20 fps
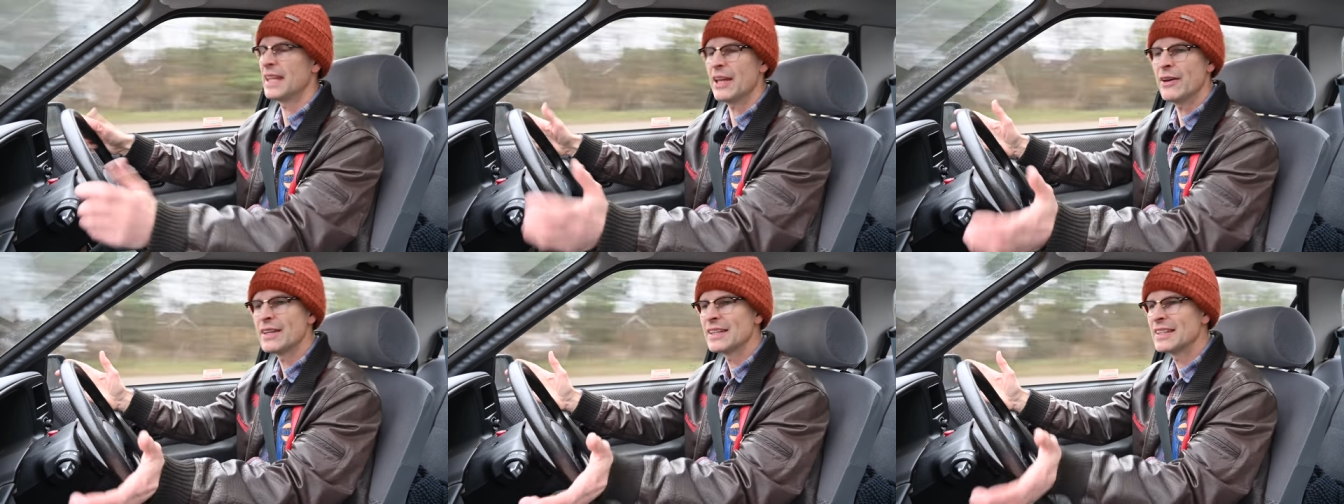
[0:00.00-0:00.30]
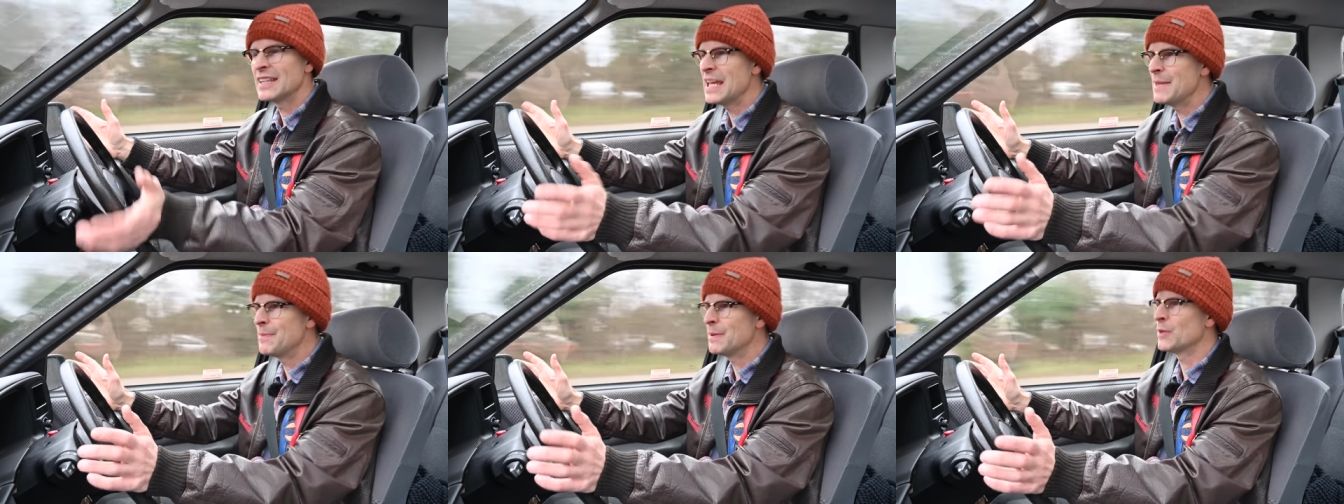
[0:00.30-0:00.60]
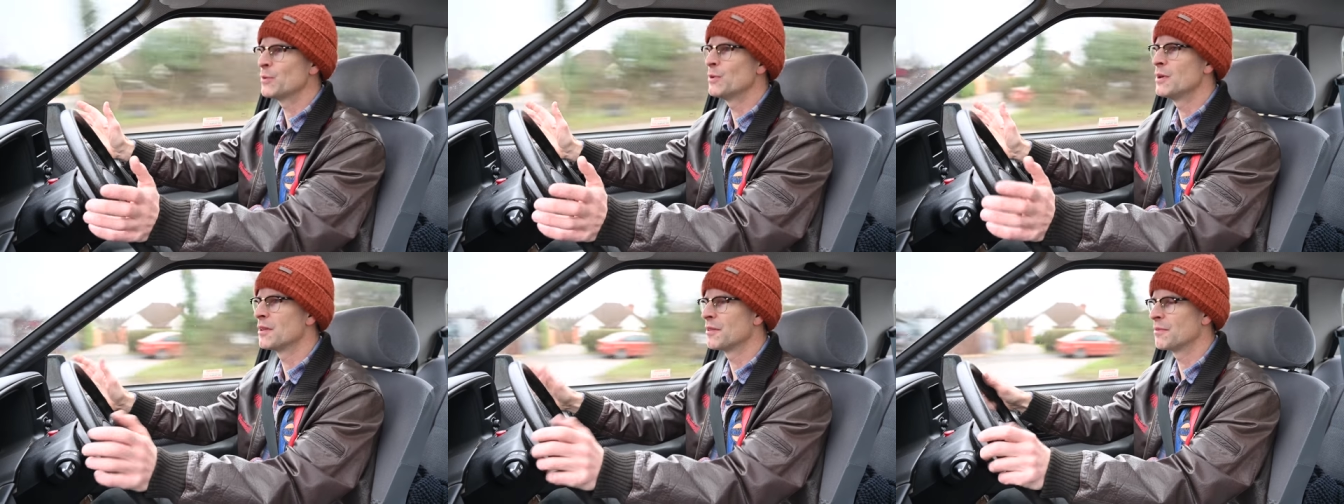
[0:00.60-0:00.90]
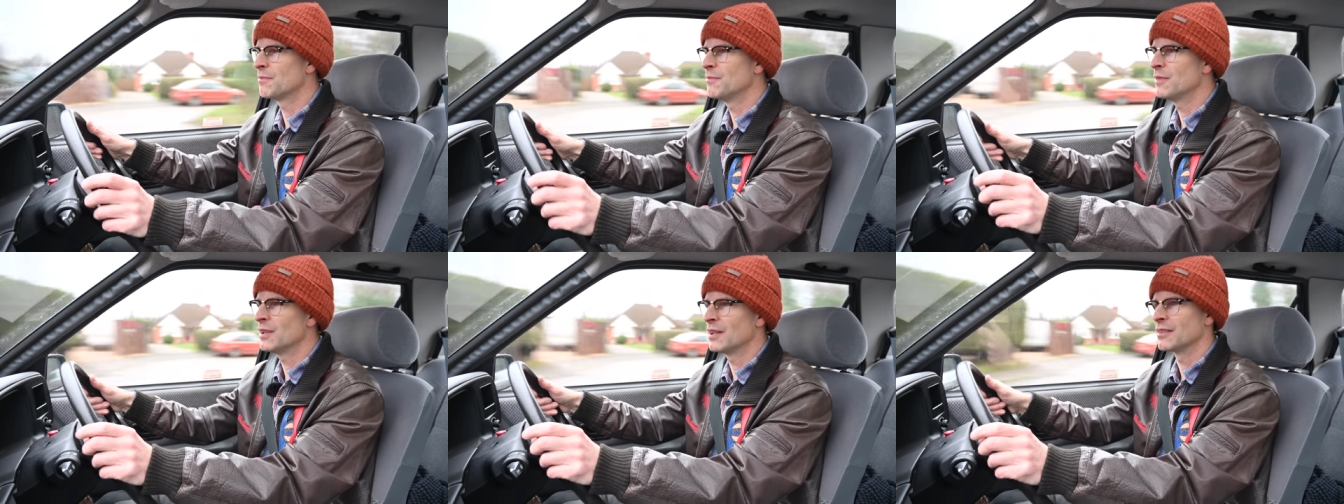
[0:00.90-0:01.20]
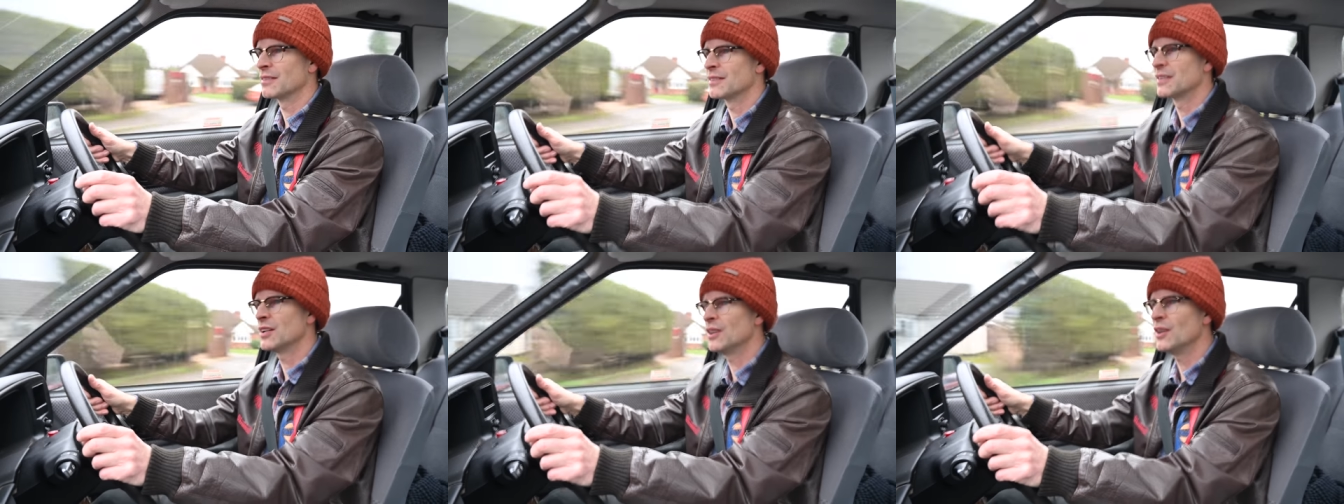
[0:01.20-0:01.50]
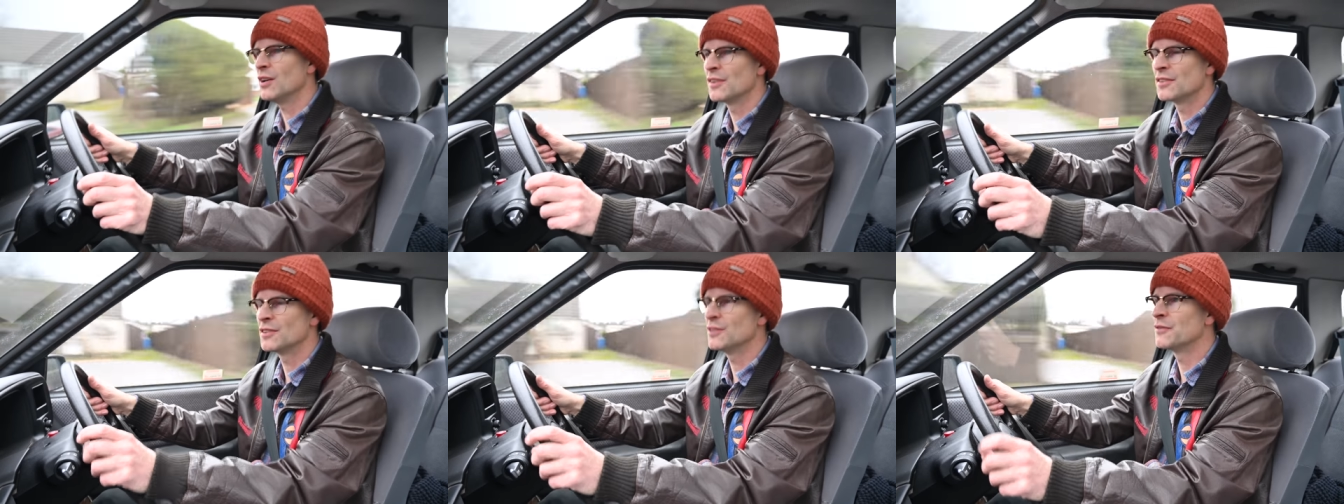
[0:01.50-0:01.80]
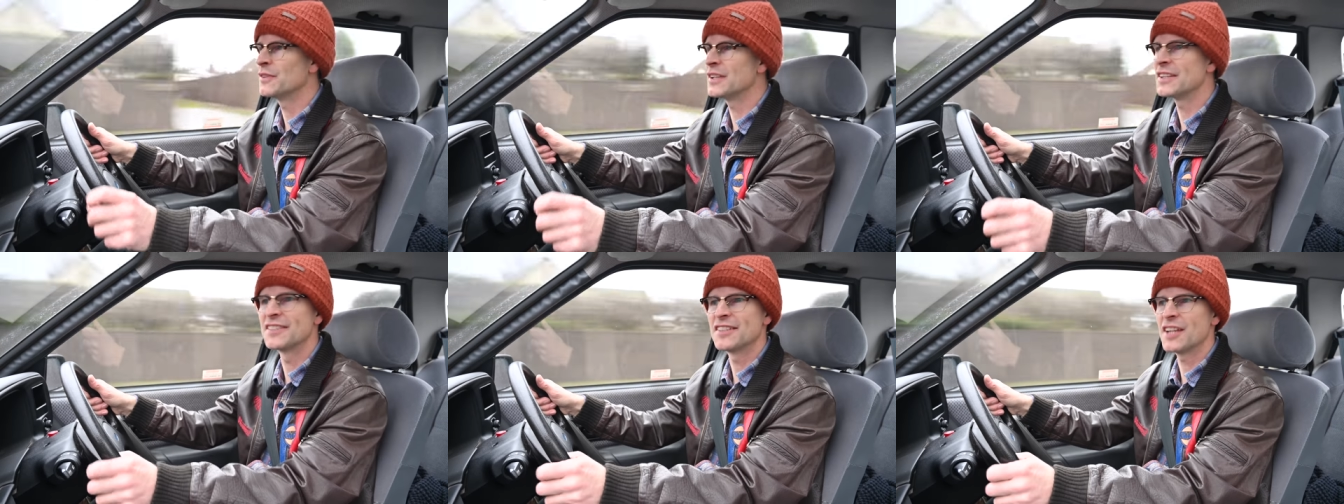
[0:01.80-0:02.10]
in keeping with you know, cars
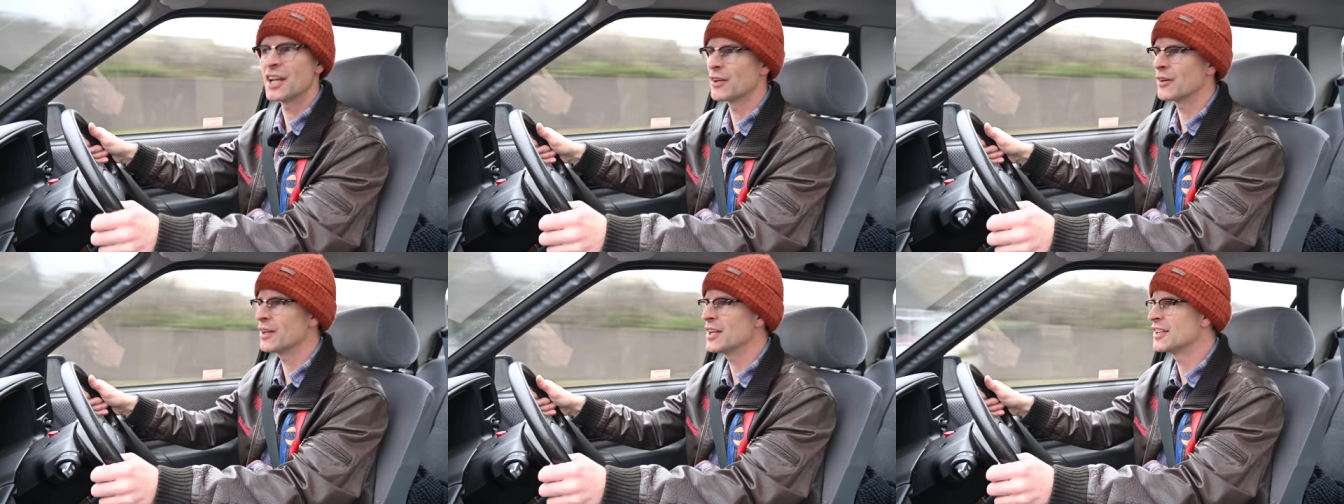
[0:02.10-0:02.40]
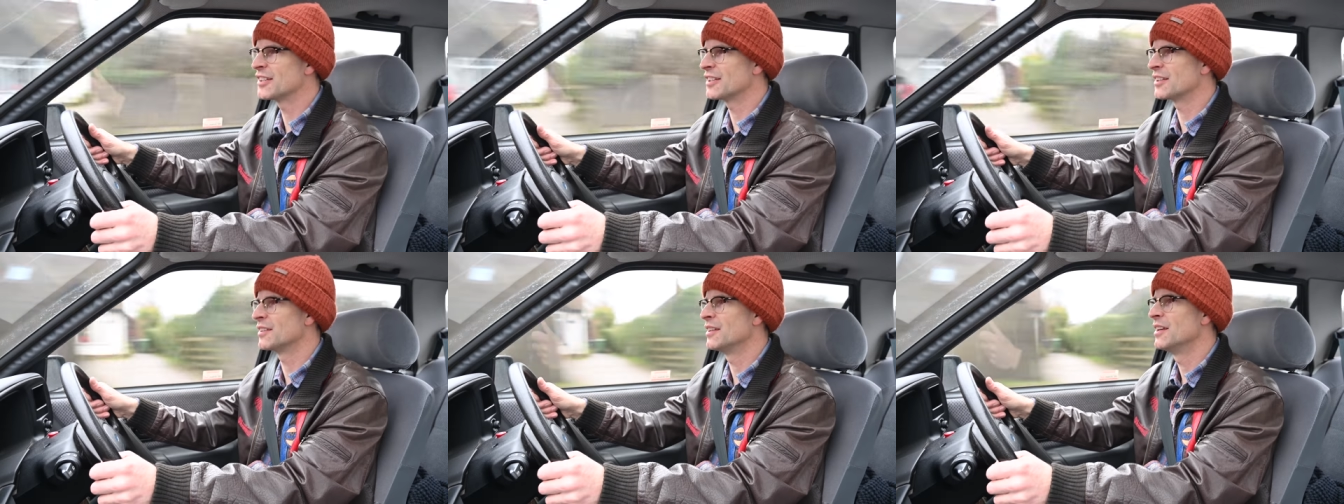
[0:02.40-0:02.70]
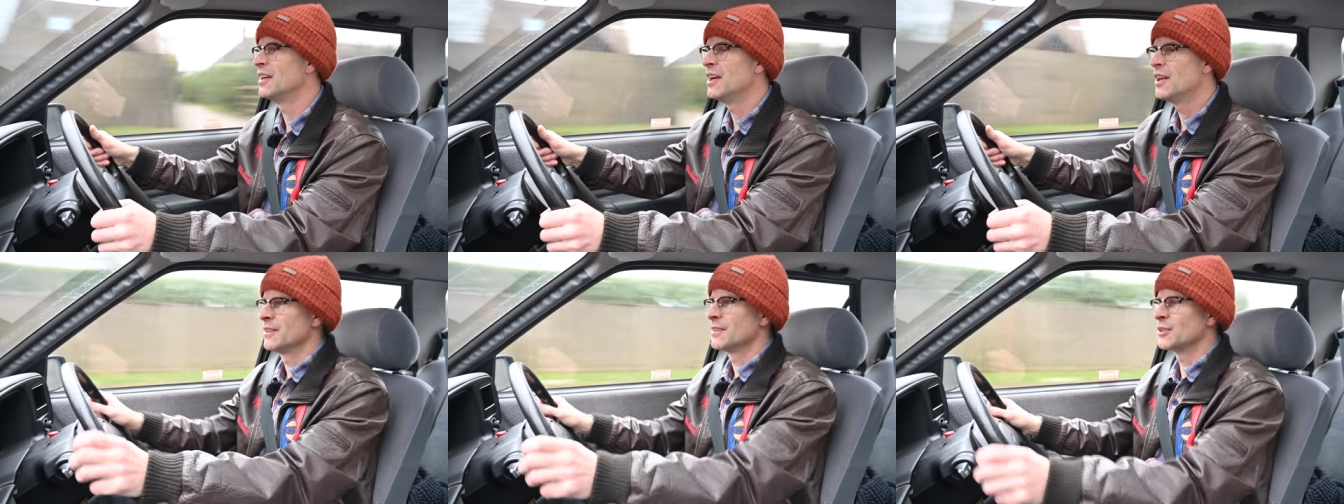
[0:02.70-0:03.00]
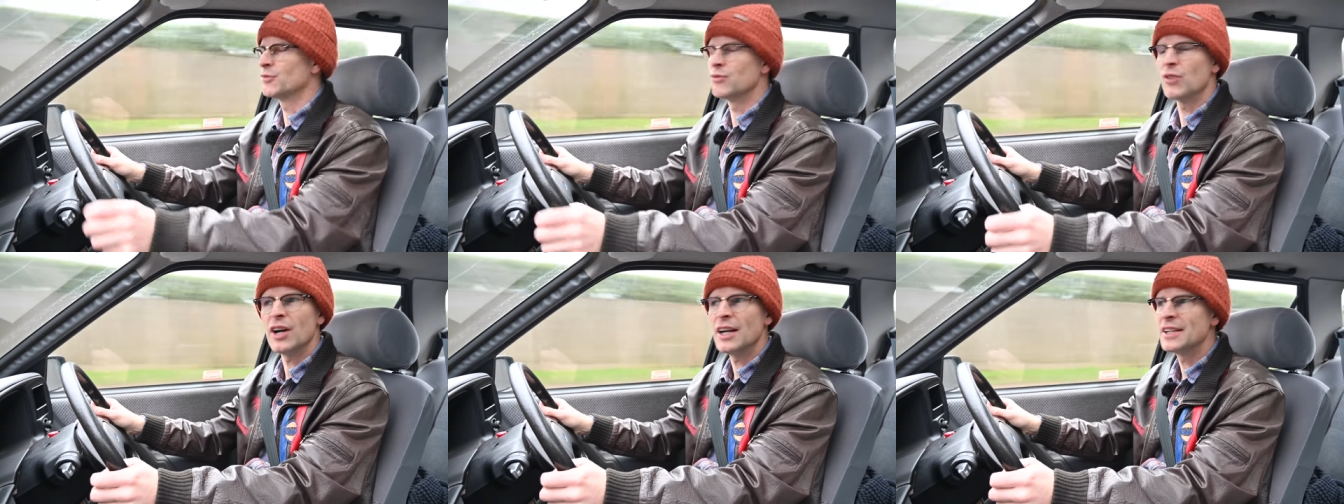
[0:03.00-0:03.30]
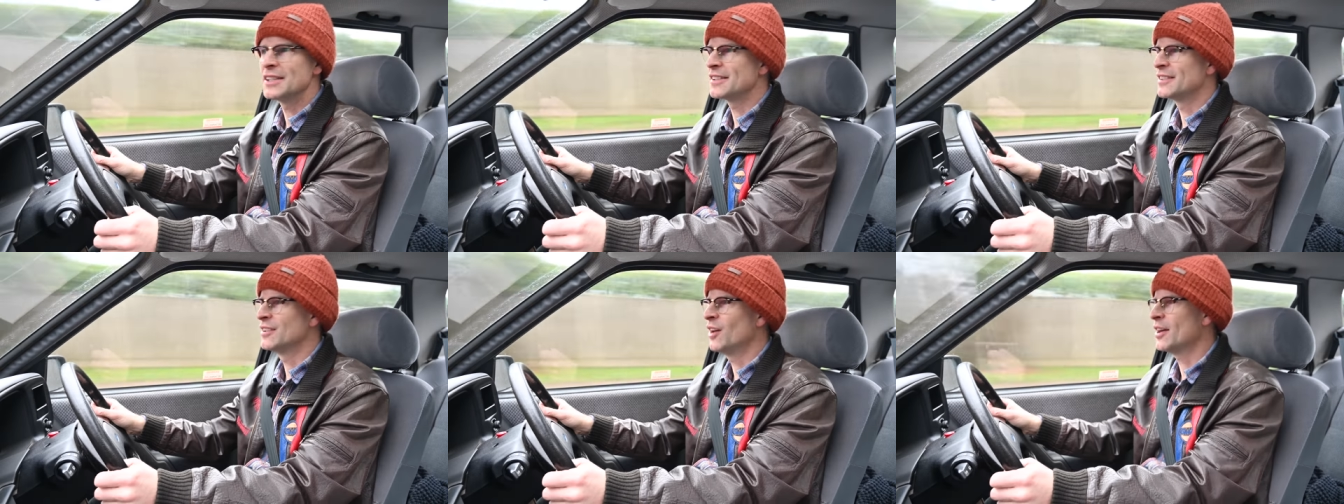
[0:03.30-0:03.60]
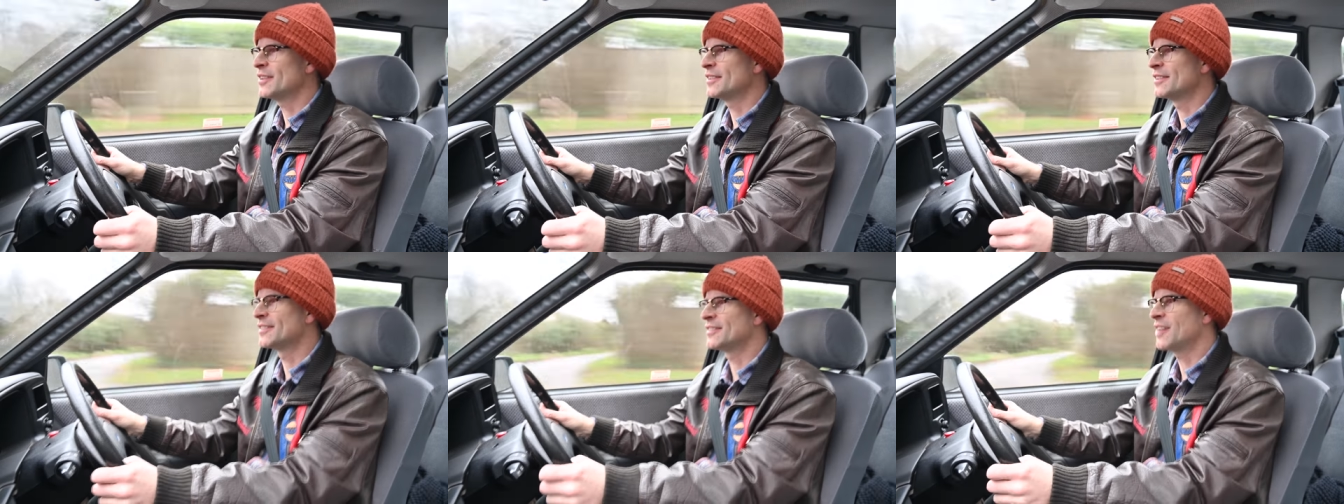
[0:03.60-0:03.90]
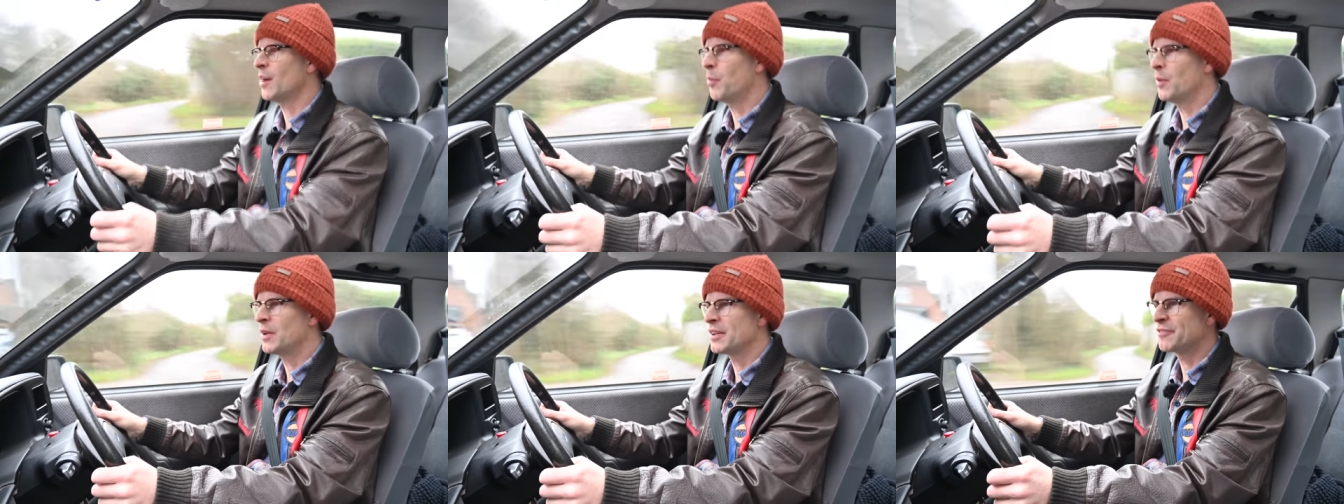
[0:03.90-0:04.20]
of this generation, the ride is nice and
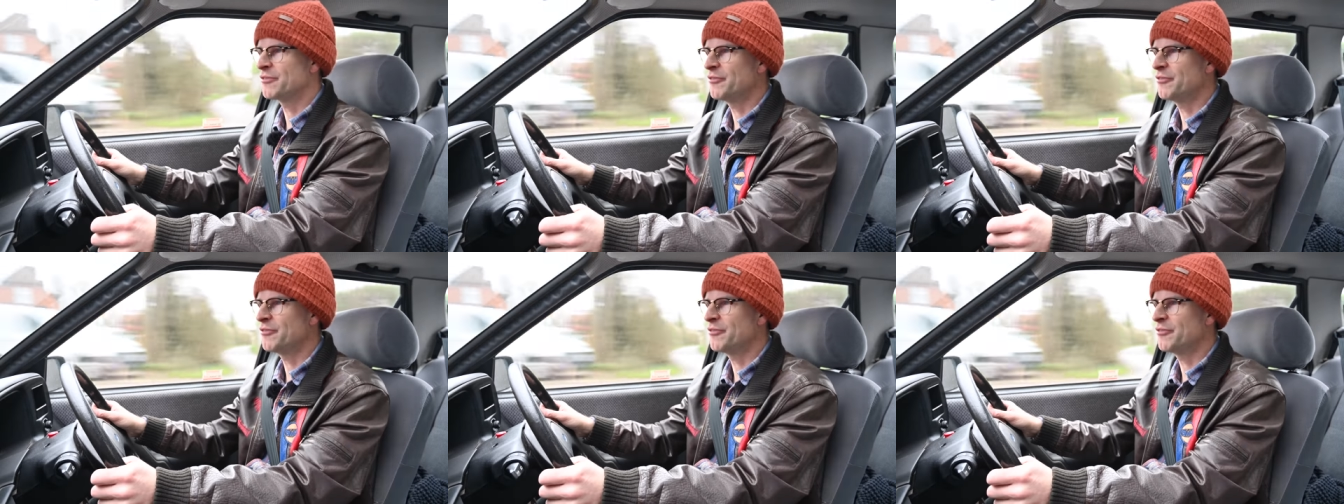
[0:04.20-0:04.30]
supple. It's